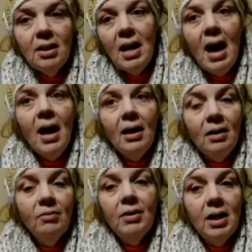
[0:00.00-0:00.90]
Yeah,
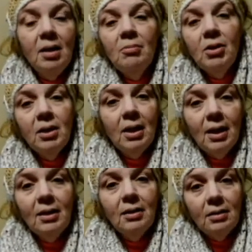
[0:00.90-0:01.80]
if it came on
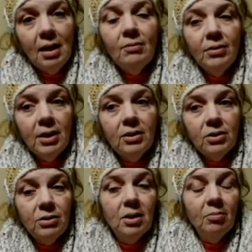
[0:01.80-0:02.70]
like Netflix
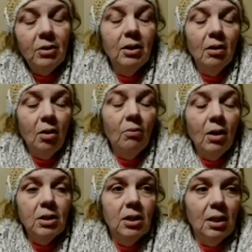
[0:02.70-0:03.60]
or something, I'll
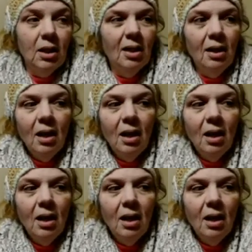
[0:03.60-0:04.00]
watch it again.